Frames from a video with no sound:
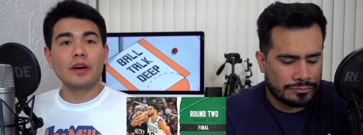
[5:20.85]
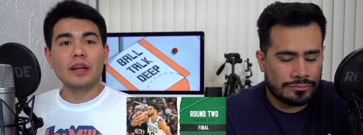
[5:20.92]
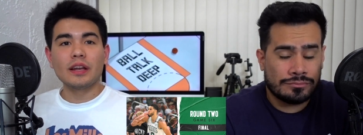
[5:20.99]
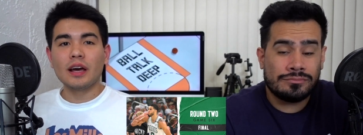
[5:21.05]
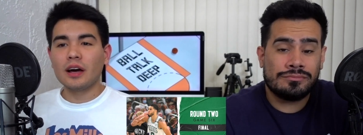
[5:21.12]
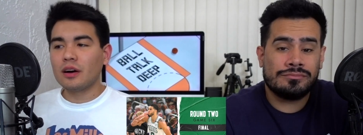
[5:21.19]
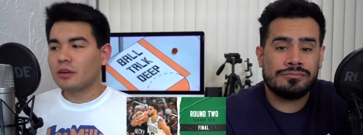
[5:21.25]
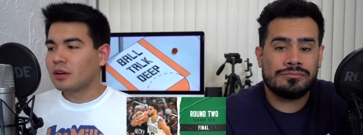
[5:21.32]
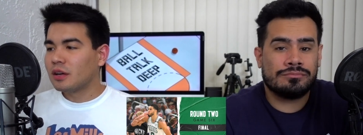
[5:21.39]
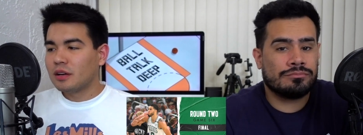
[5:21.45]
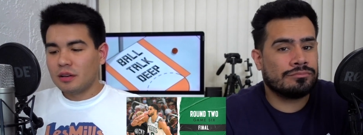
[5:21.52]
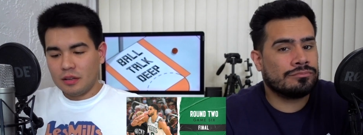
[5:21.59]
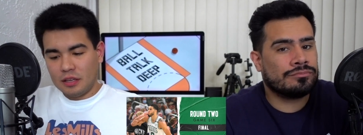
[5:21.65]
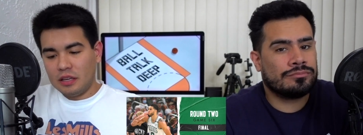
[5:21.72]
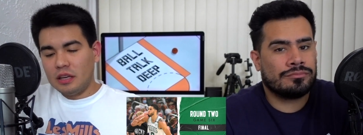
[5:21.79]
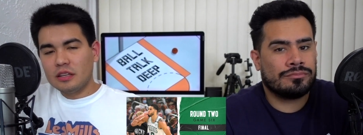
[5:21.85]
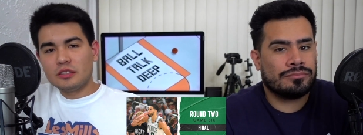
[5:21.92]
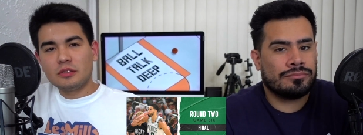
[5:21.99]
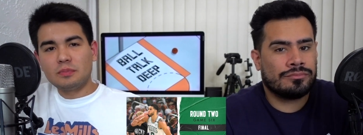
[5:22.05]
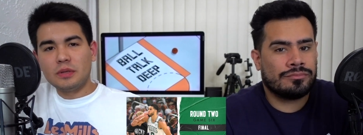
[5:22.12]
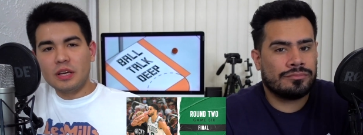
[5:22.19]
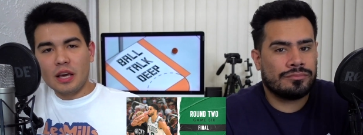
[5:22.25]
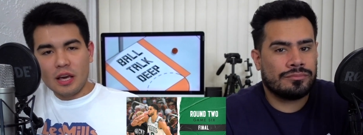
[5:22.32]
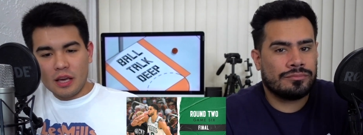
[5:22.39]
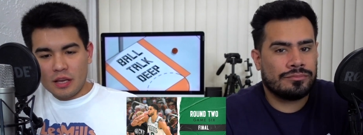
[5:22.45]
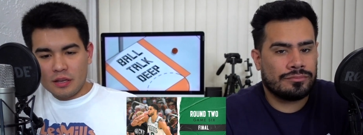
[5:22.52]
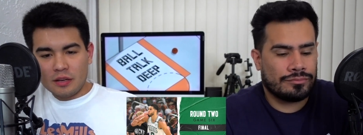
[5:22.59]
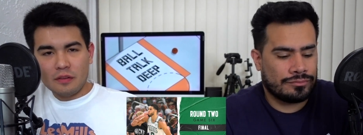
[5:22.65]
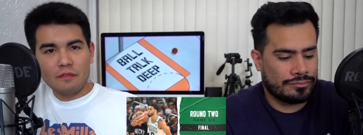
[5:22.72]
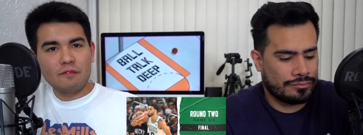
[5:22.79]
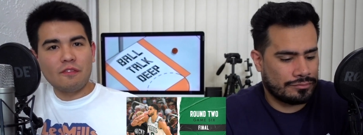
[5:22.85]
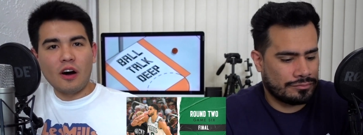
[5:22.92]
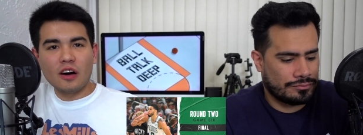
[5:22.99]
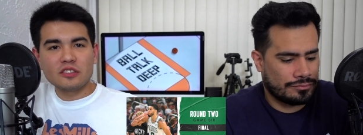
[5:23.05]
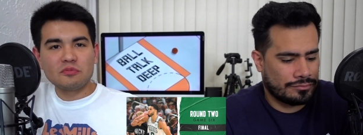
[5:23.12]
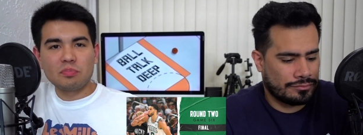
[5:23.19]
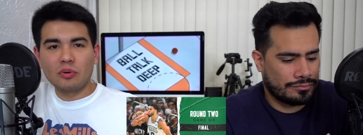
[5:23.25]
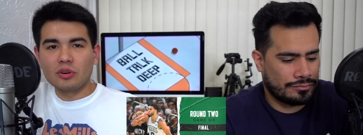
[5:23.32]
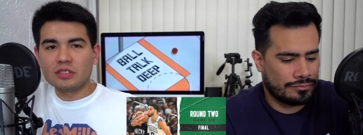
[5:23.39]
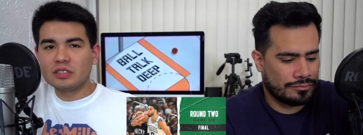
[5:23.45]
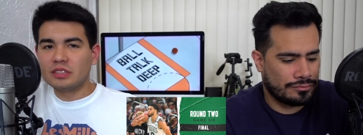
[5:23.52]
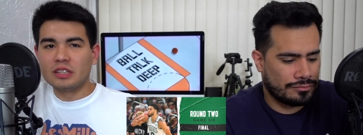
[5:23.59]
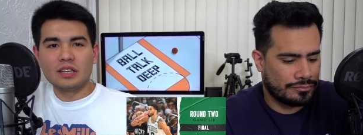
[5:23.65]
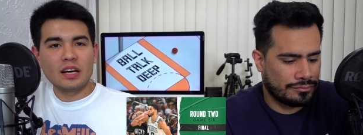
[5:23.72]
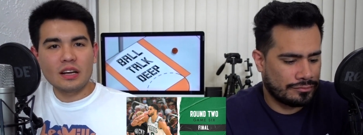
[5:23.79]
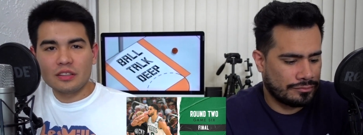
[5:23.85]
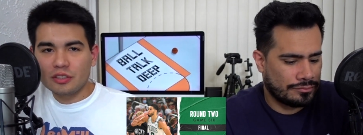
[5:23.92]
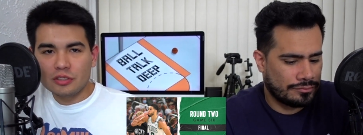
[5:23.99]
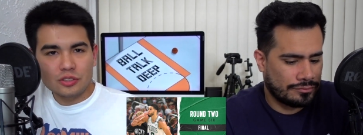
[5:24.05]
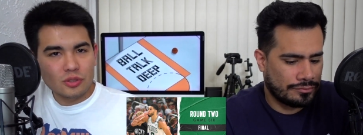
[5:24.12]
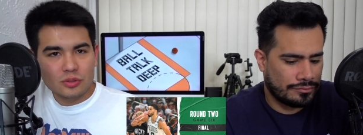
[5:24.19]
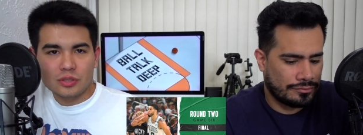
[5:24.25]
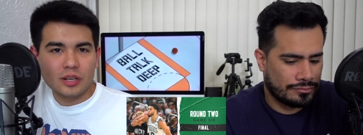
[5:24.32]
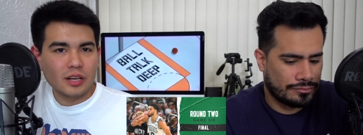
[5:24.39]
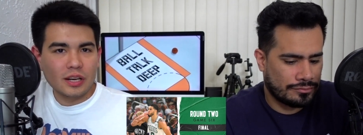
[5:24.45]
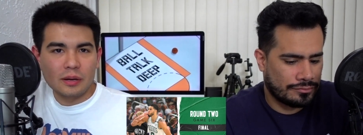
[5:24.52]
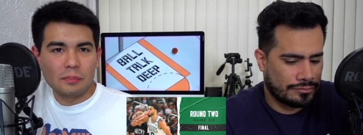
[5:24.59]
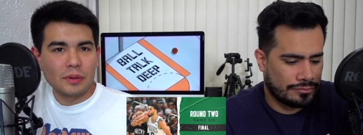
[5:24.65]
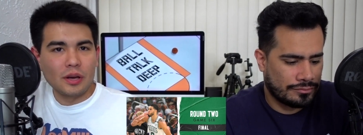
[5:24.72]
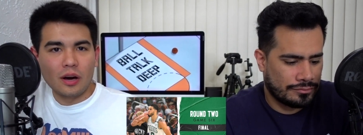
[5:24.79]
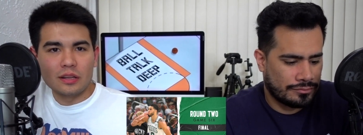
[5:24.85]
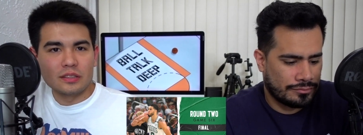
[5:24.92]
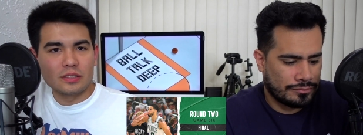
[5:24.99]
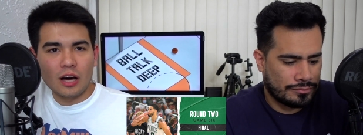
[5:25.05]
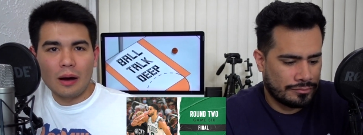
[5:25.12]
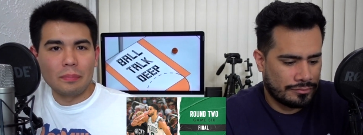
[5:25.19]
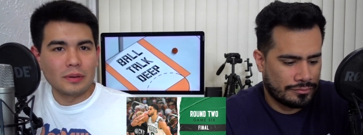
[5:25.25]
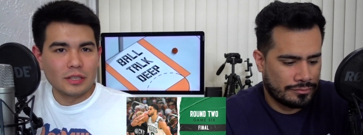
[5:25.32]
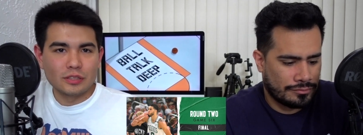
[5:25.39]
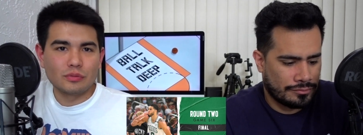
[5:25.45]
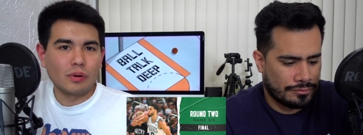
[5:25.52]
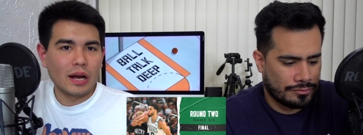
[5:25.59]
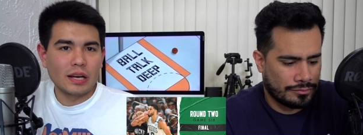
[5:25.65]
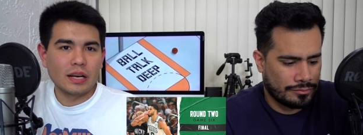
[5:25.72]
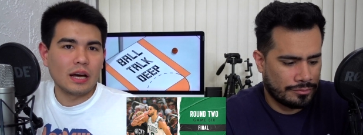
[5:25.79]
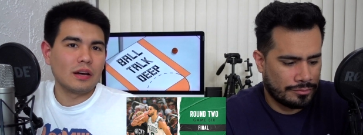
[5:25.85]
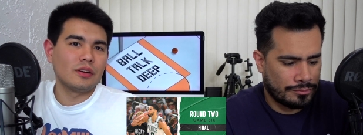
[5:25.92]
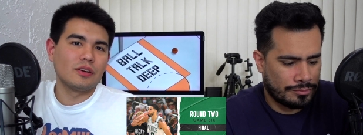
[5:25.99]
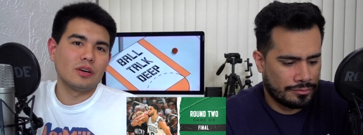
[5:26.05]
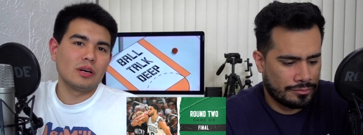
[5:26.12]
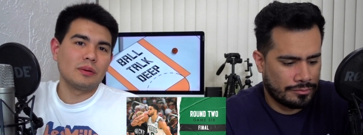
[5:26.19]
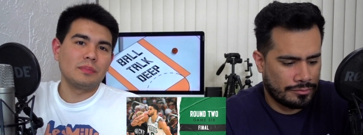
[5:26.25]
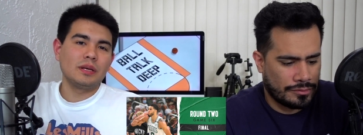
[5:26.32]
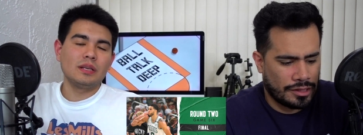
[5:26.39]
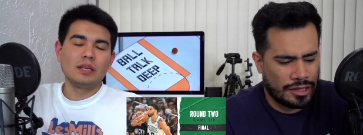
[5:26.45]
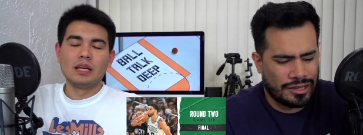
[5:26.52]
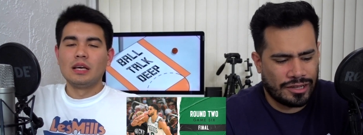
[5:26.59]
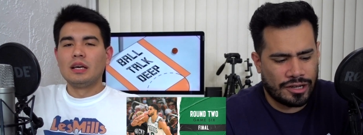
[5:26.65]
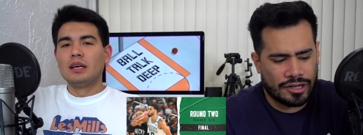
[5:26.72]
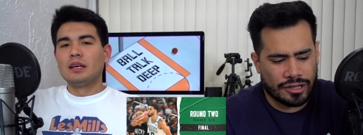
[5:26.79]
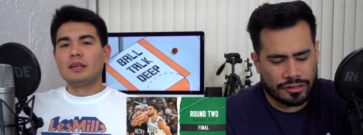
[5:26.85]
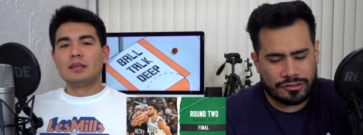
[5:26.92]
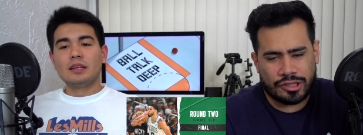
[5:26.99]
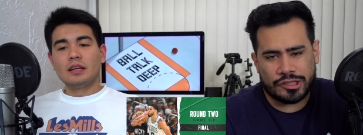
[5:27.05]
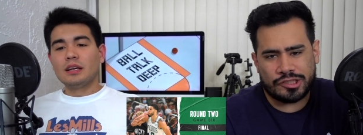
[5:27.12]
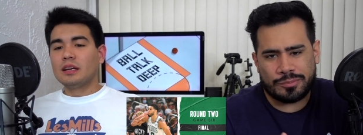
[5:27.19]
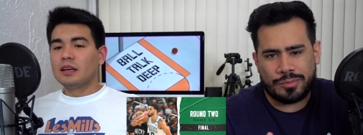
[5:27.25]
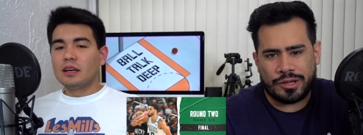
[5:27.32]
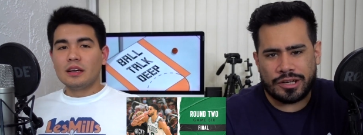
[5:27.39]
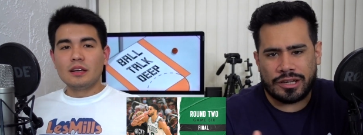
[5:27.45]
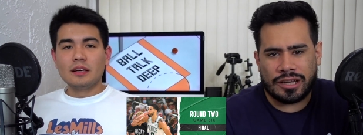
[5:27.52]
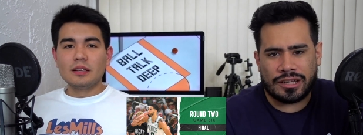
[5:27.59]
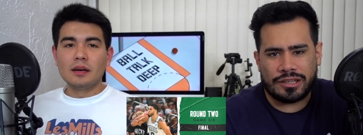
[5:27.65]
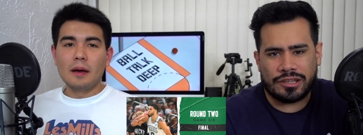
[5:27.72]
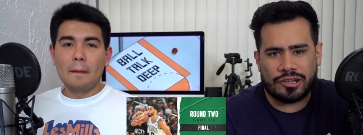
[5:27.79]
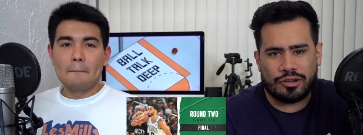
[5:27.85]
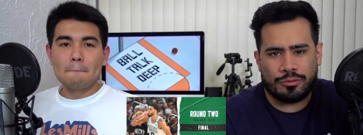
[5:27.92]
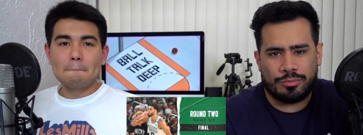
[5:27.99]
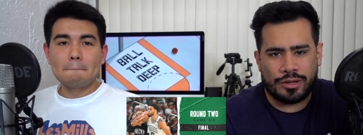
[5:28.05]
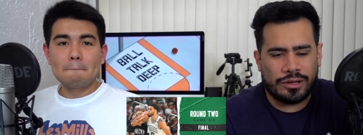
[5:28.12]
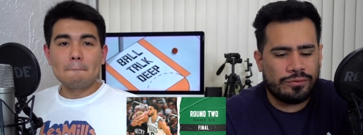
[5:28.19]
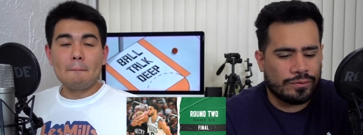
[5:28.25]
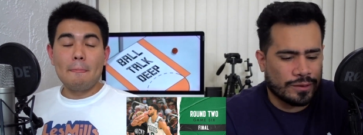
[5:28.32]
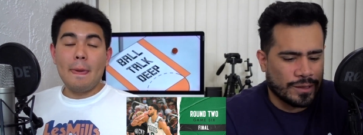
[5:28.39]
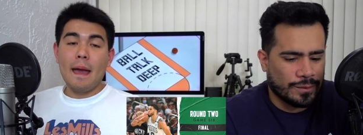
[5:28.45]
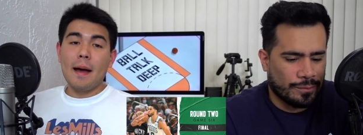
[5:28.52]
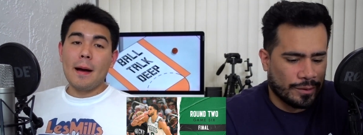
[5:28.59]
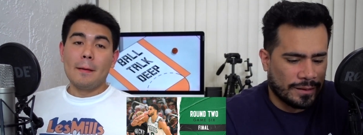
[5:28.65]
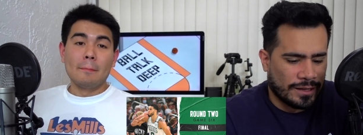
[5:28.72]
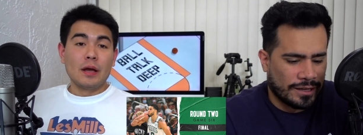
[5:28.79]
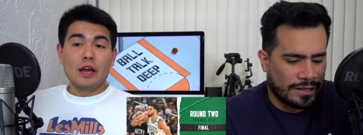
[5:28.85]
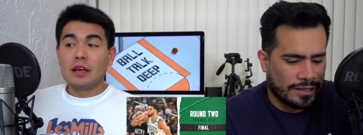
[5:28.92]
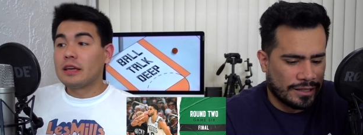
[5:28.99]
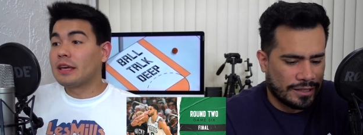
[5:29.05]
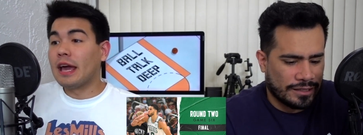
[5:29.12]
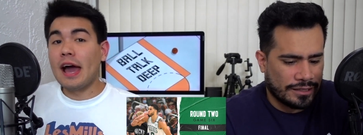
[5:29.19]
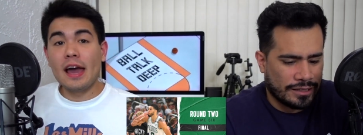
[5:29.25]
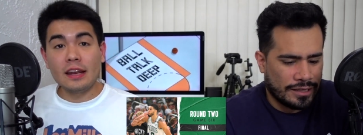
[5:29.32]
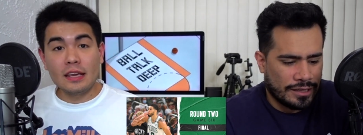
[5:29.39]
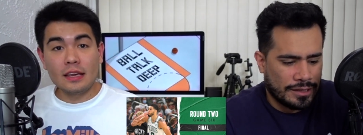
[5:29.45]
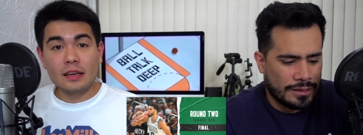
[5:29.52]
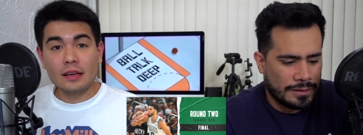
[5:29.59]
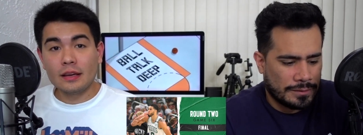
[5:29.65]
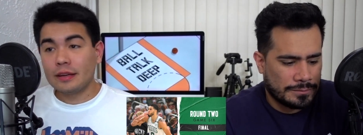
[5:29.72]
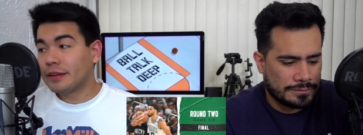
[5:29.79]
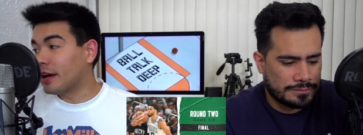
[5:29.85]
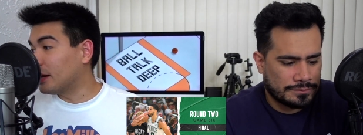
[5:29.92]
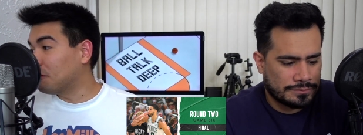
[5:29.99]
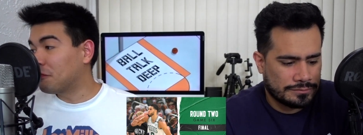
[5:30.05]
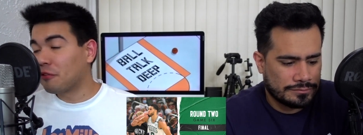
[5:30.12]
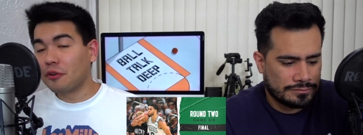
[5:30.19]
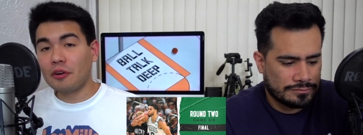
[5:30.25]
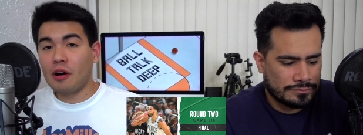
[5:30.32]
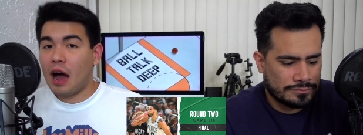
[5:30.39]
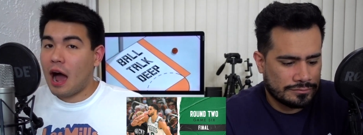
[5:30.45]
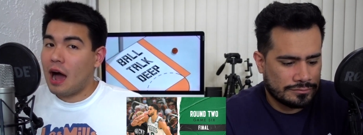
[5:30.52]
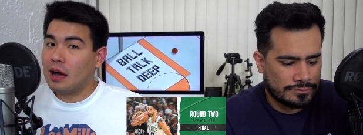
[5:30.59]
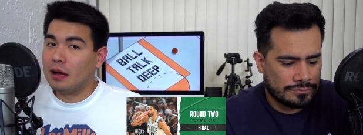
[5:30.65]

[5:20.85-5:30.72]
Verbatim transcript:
Speaker 1: right now. ESPN, Fox Sports, they're not their shows aren't gonna be on top of this right now. You know what I mean? They're,
Speaker 2: they're gonna touch upon it like you know briefly, yeah. but not like Kenny.
Speaker 1: Kenny for real.